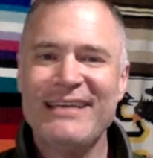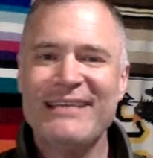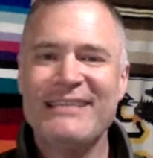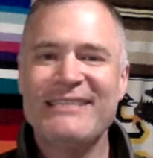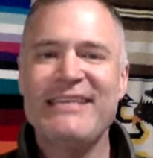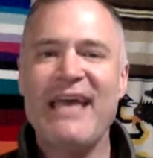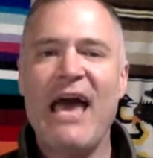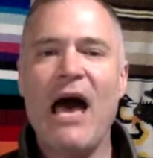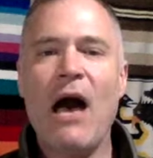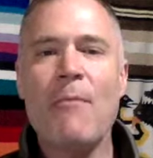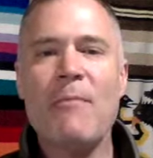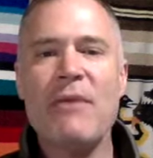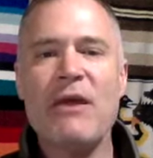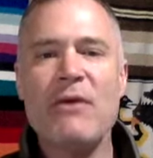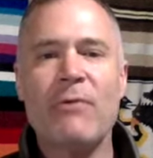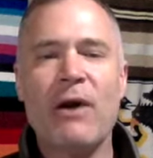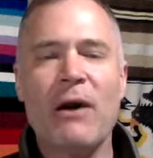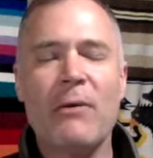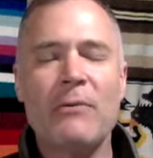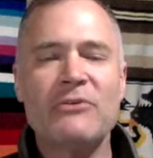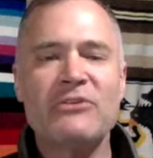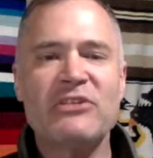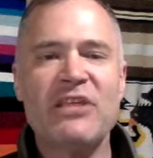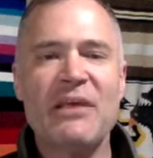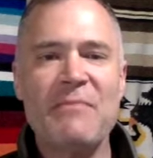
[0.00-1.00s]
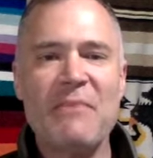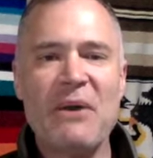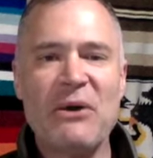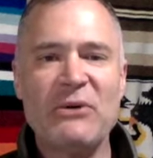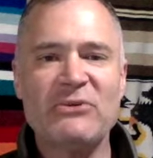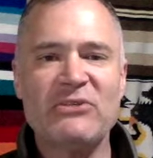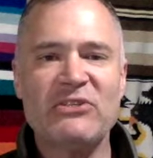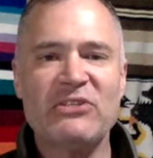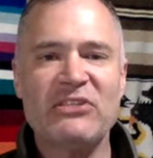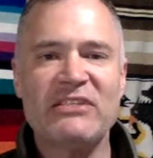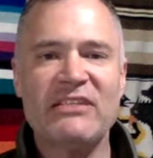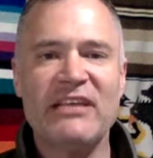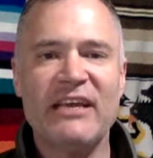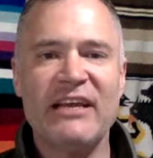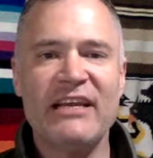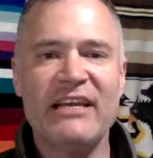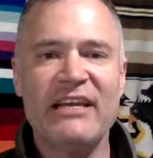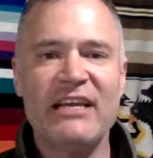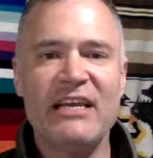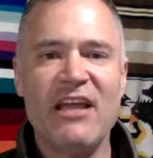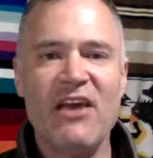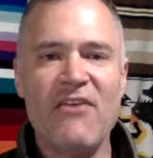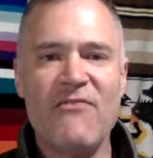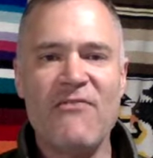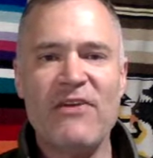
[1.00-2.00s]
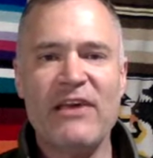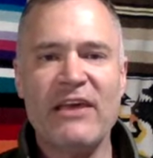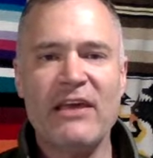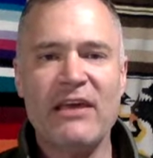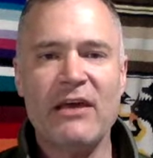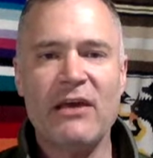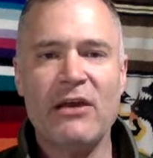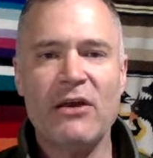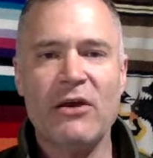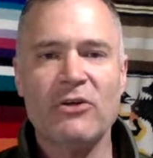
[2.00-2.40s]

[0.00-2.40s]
Tell me what was the most significant